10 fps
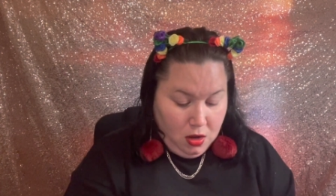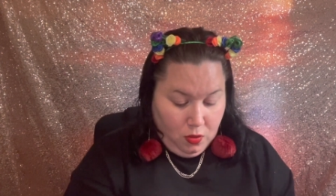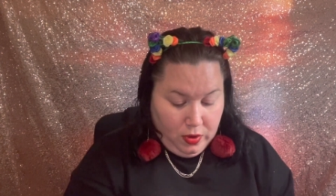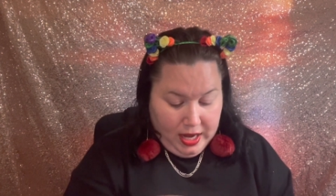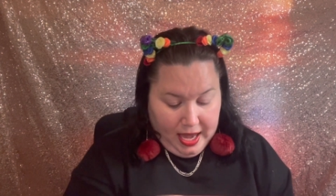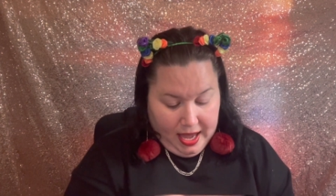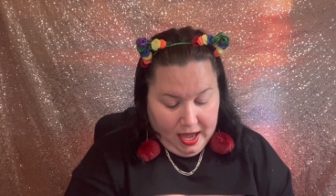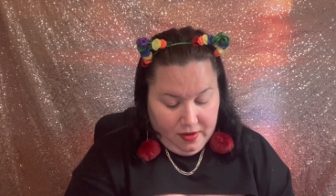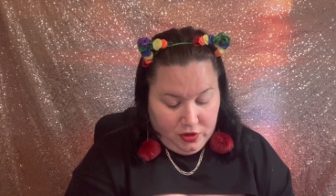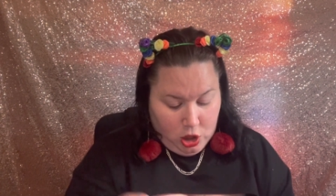We
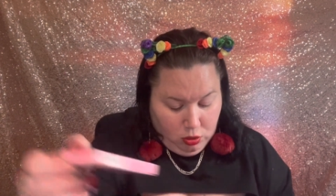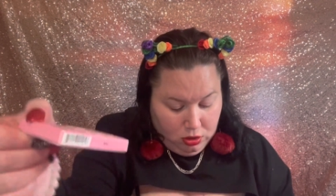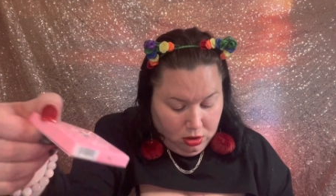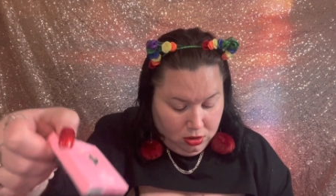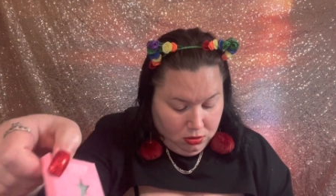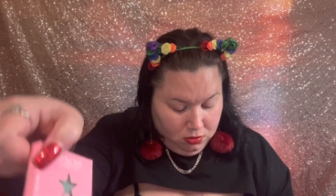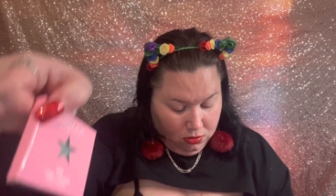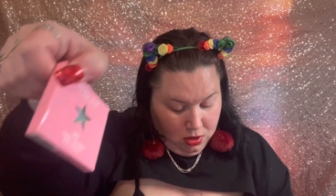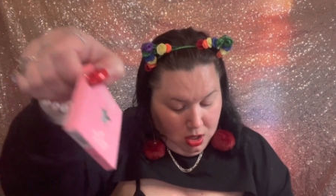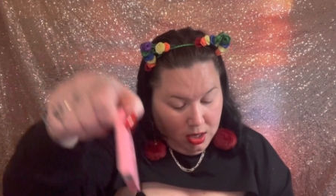have Cute.
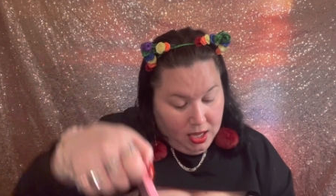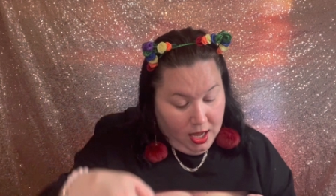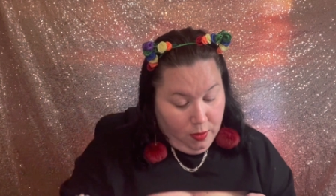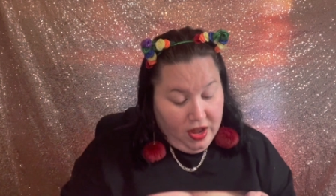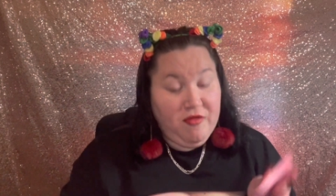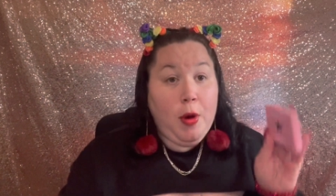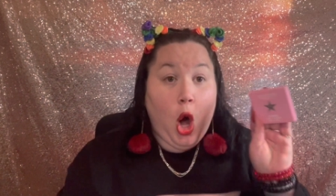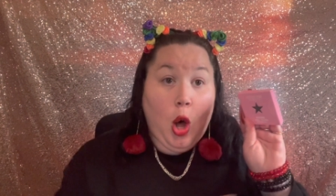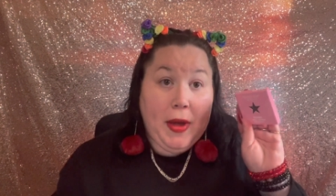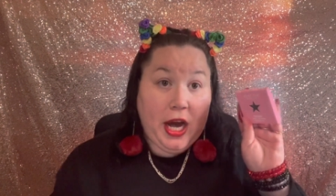And we have
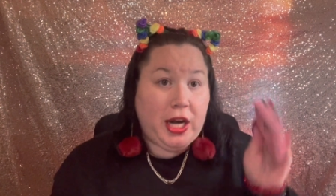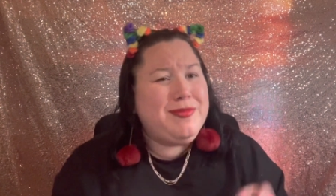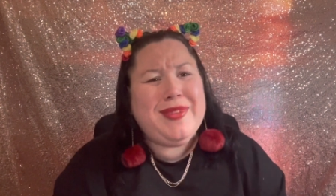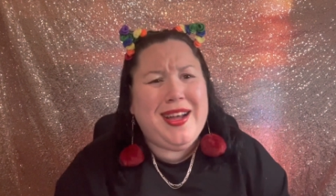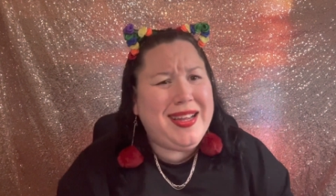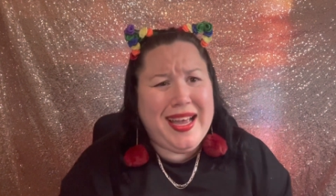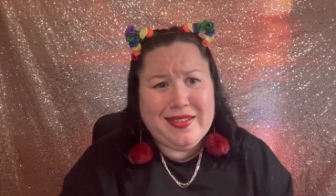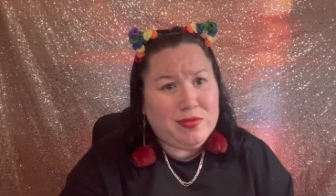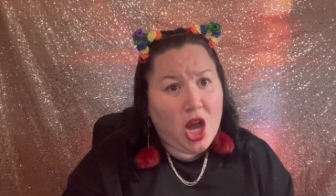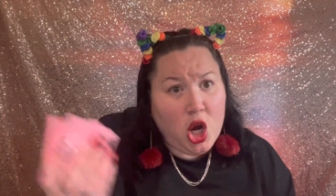Pallbearer. Oh yeah,
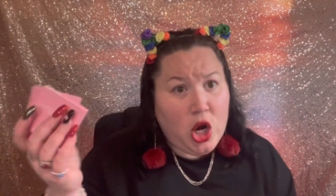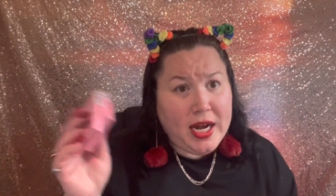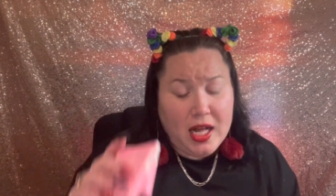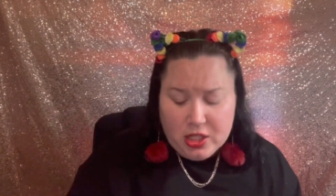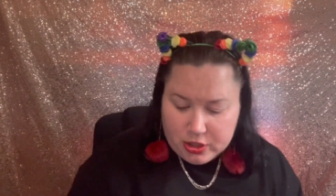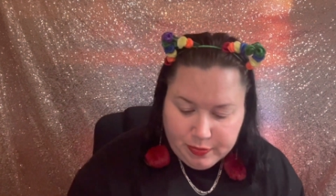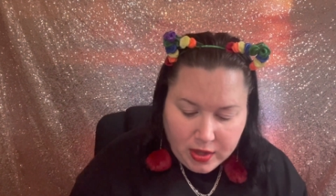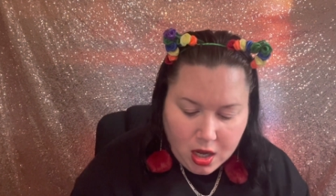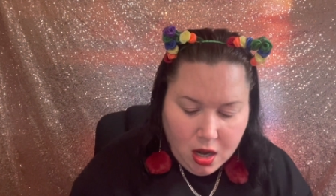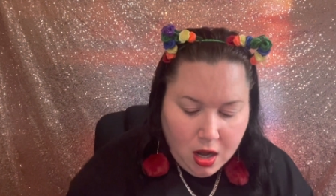great colors.
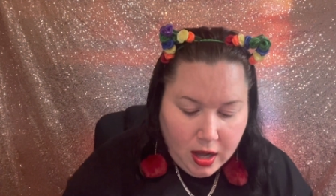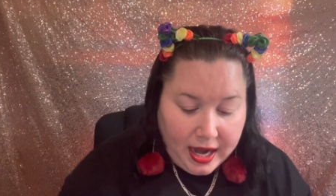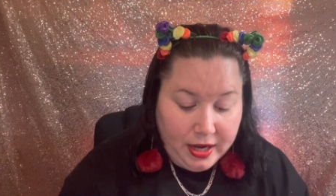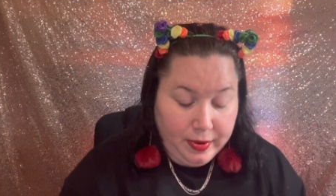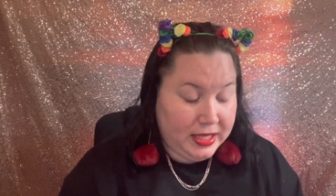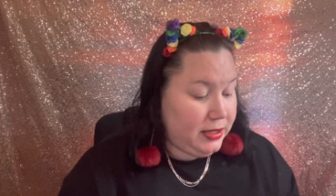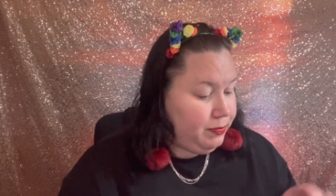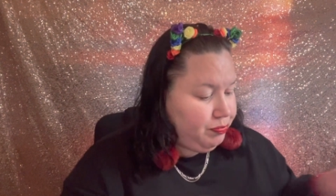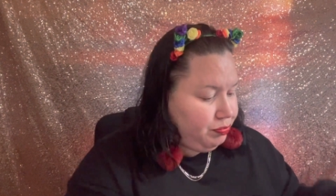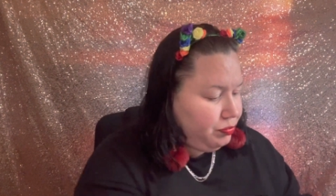Anyways,
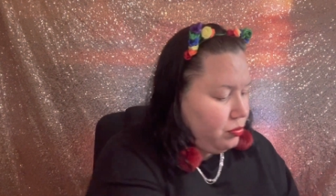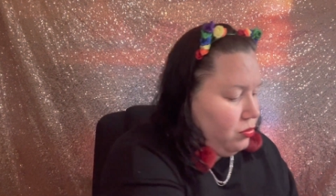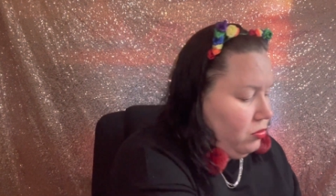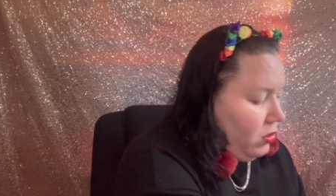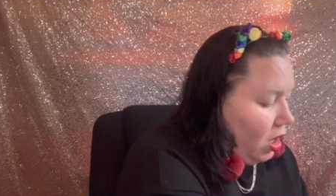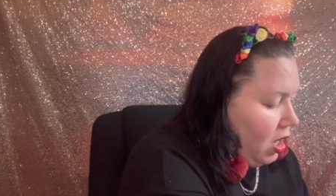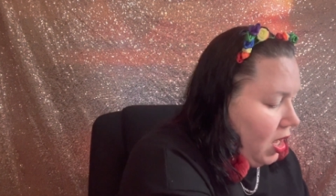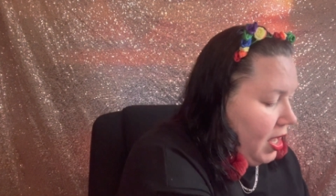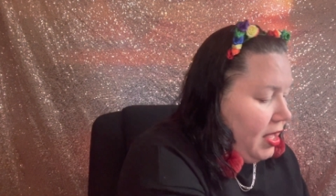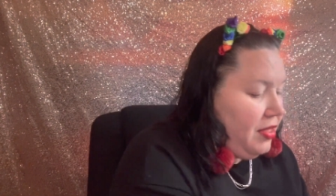
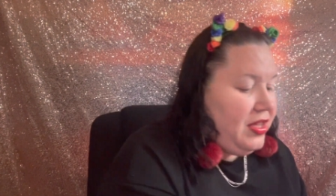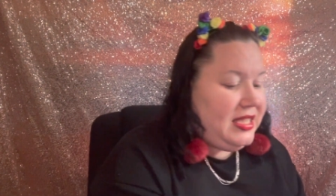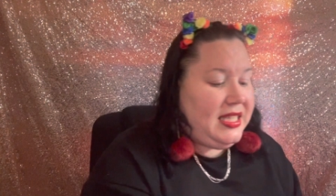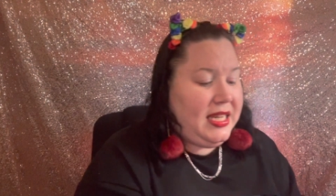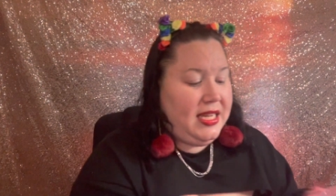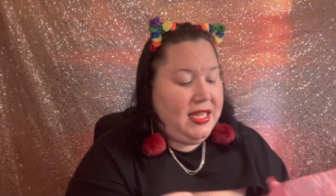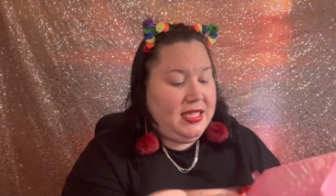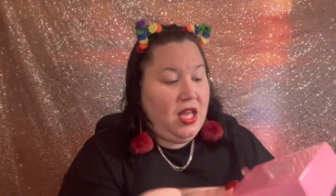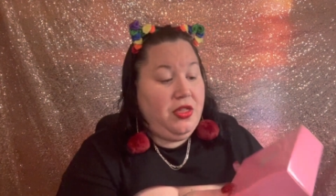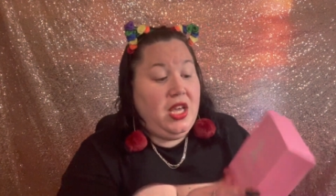this
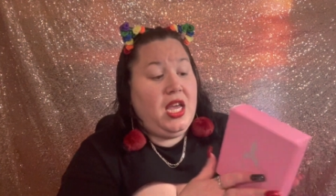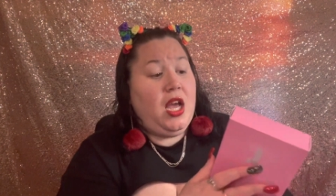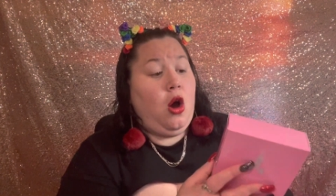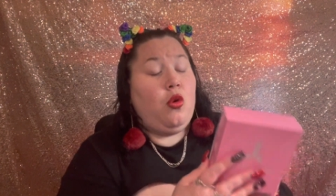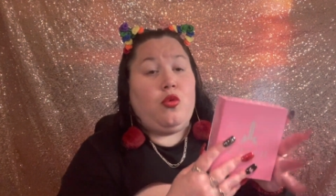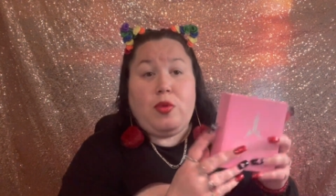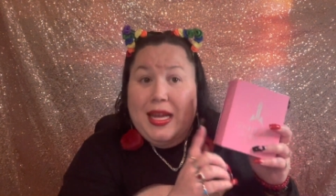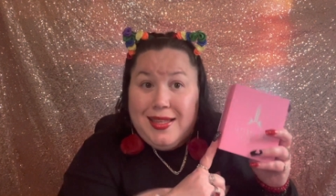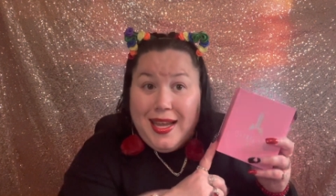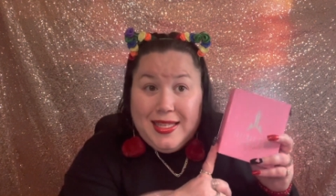is the
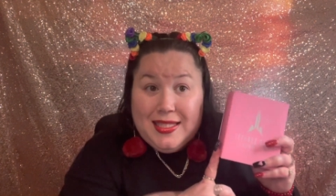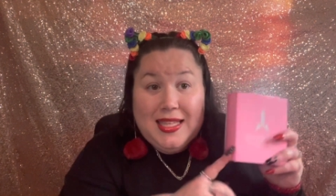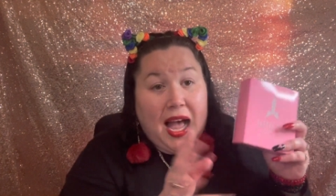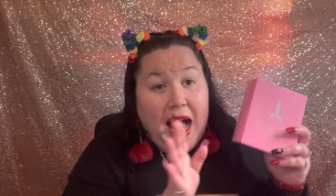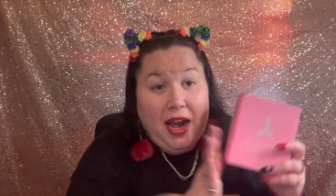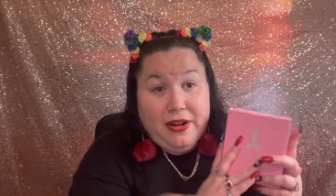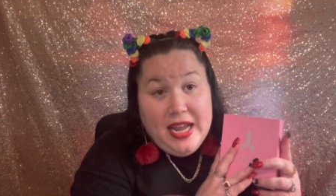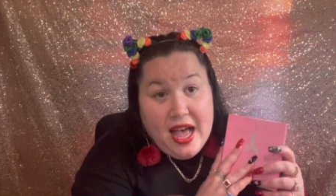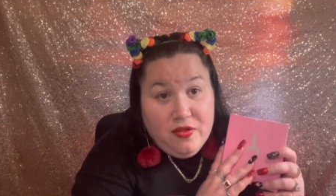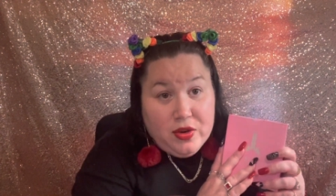ring lights. I already
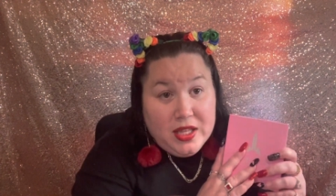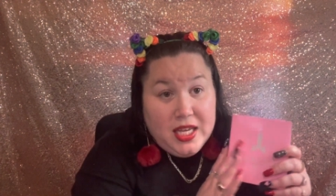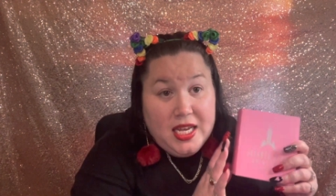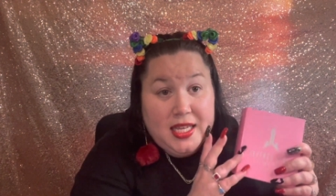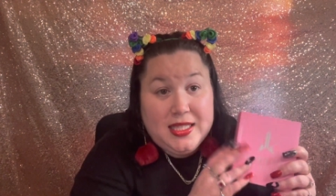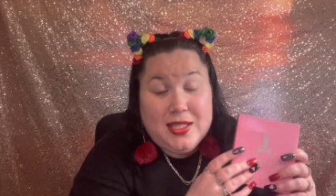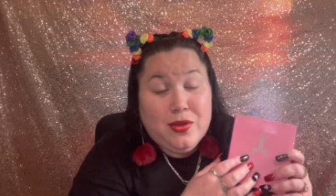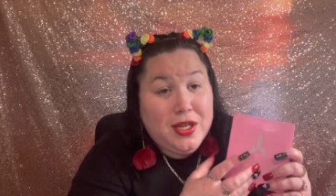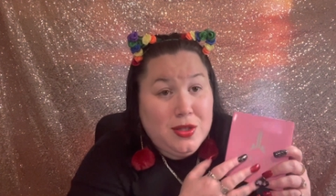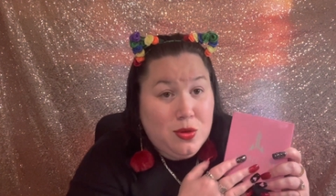have one of these, so
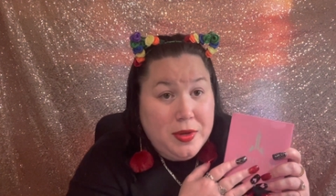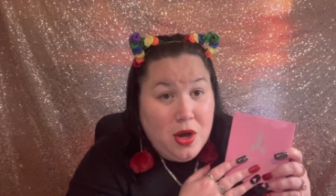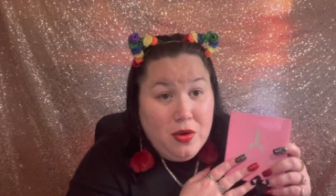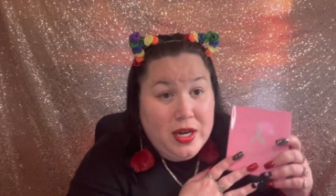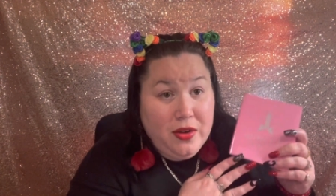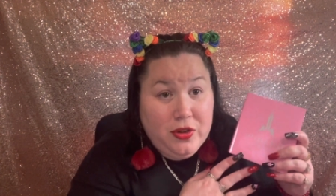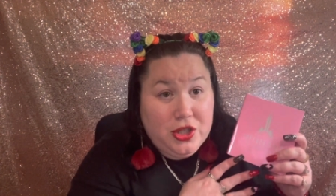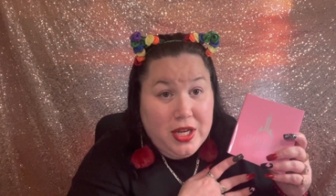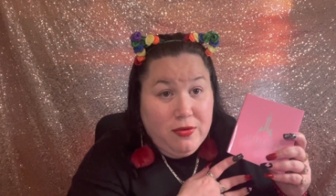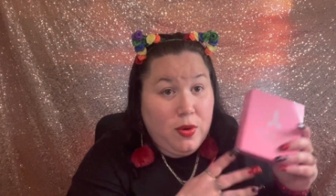these will be going in a
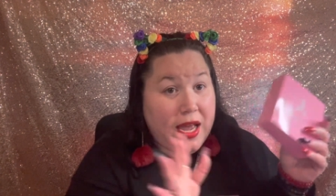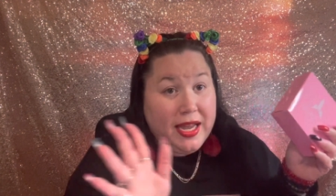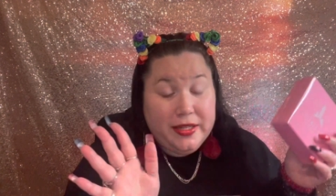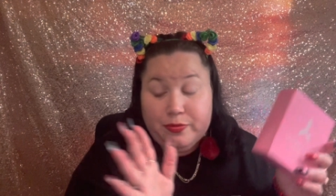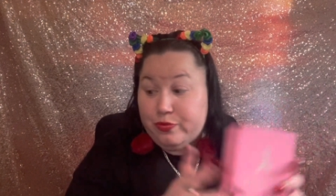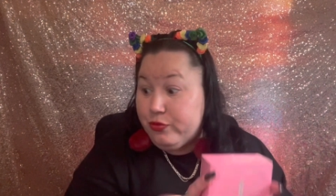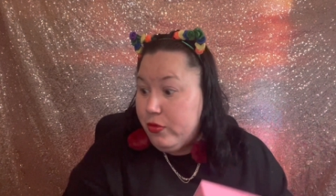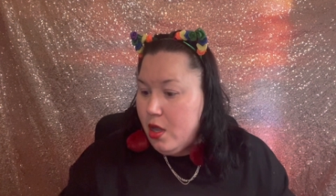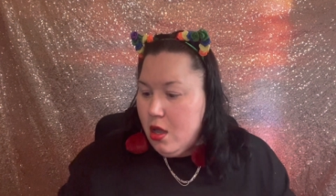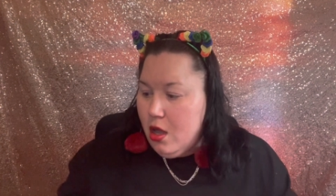future giveaway.
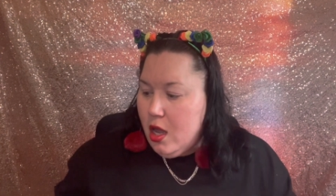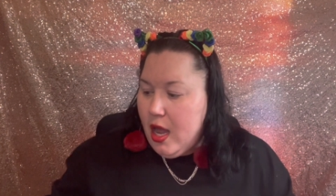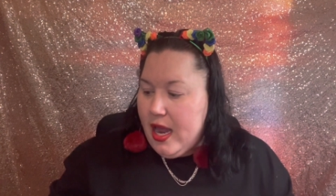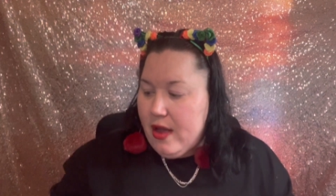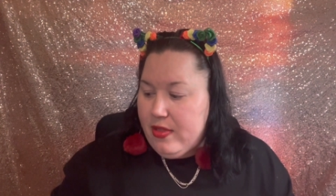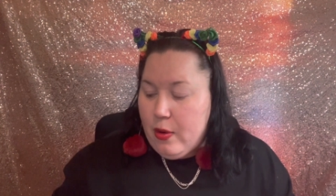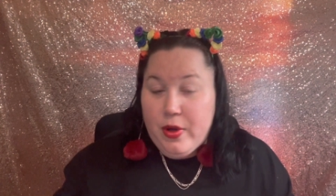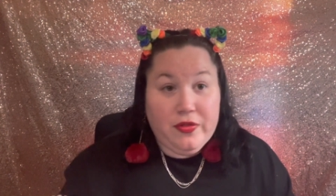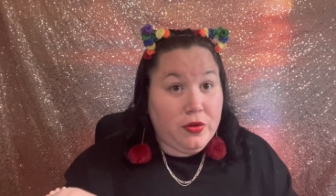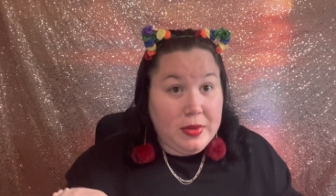I have that
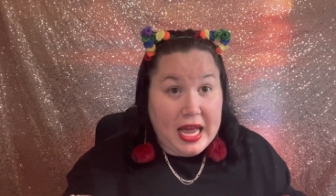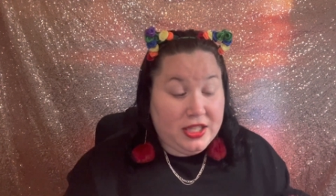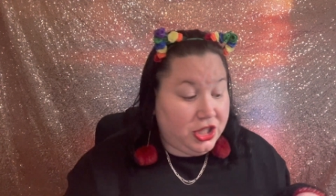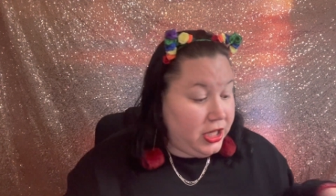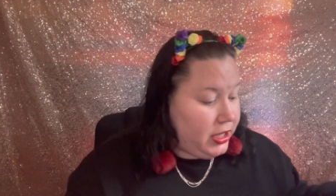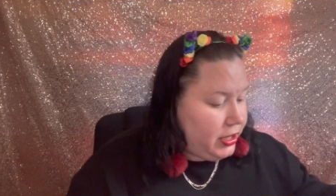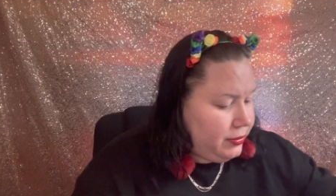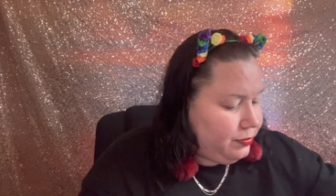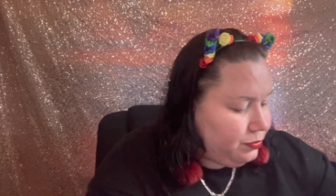one from last year.